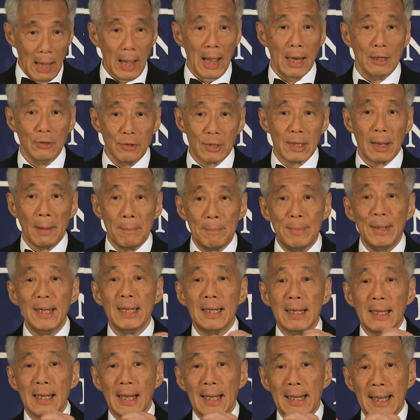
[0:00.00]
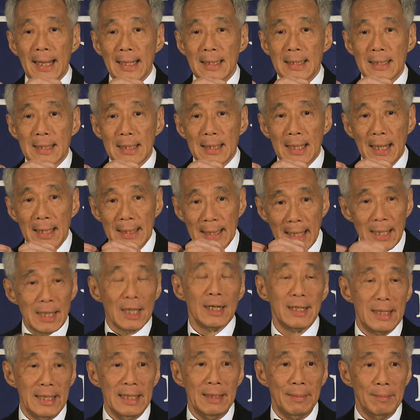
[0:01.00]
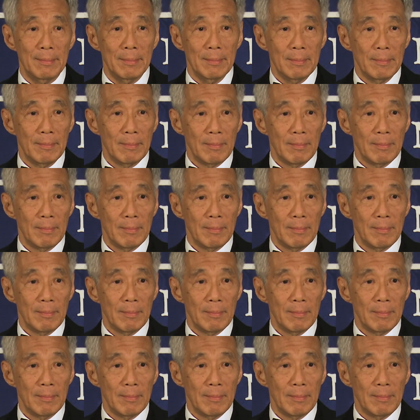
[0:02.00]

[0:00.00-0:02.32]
and you compete against another team.